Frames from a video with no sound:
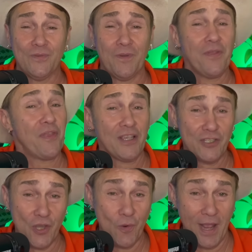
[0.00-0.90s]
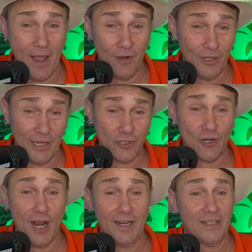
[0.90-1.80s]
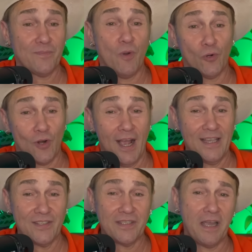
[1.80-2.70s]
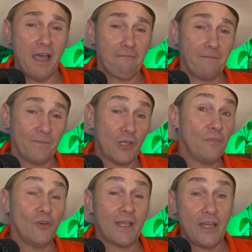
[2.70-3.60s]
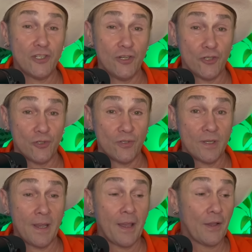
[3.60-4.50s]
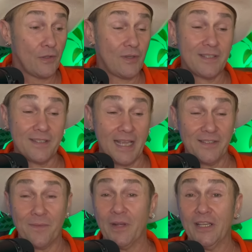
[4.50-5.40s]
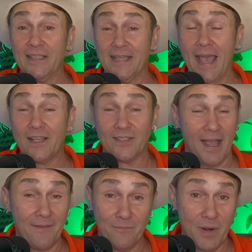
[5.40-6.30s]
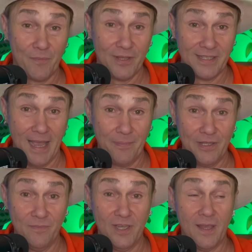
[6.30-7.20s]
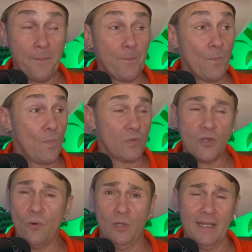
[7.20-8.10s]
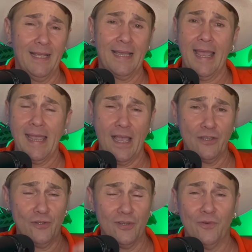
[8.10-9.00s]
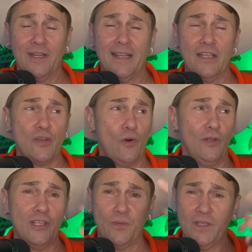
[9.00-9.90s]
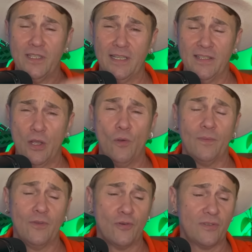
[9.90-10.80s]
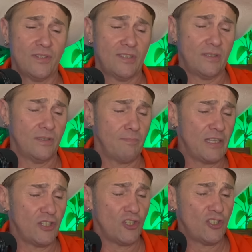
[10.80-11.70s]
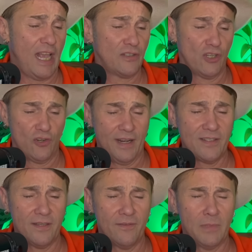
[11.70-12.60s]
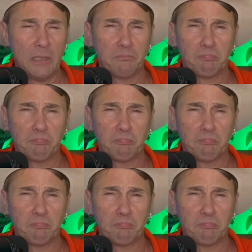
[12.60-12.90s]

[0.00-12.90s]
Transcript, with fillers: when things go down. Electronics, motorized stuff, and communication issues. You can send somebody a text. I remember this happened to me. Totally like, hey, how you doing? And they totally twisted and said, oh, your message sounds aggressive. I'm like,